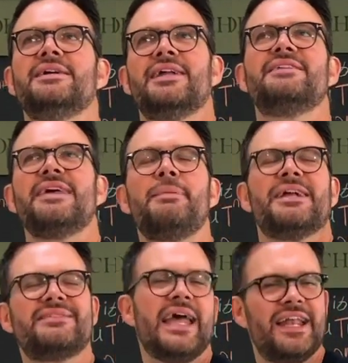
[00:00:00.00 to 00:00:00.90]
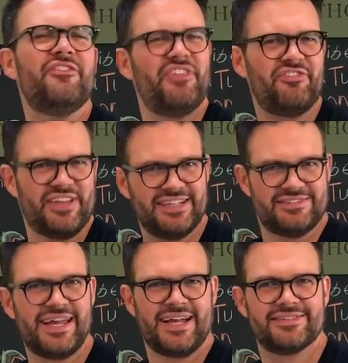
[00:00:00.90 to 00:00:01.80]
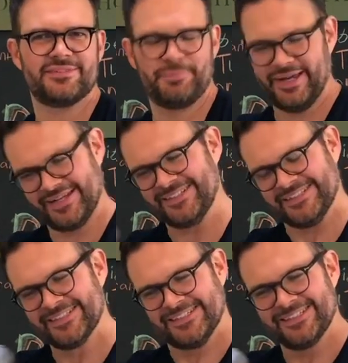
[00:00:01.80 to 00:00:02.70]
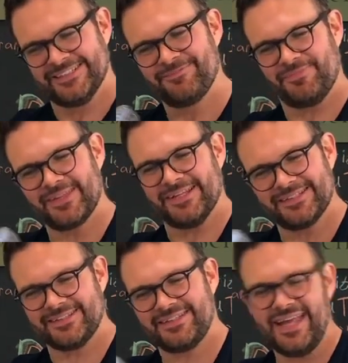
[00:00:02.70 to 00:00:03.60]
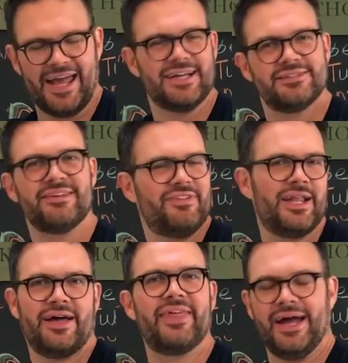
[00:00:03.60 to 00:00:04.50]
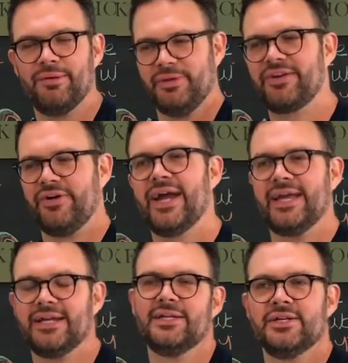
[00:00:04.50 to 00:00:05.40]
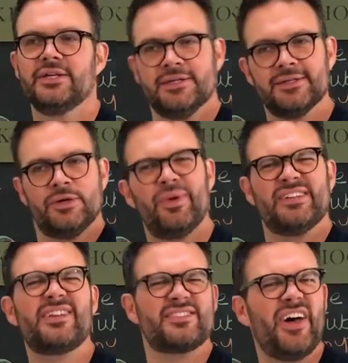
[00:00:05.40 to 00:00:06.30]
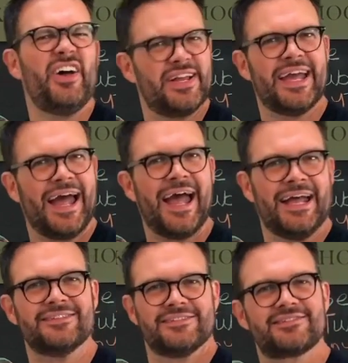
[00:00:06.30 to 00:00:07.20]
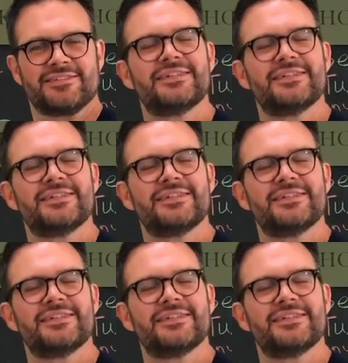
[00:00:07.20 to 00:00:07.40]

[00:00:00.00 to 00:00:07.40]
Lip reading: It's about 10, 15 seconds, but yeah, something like that would be great. When it starts hurting your hands.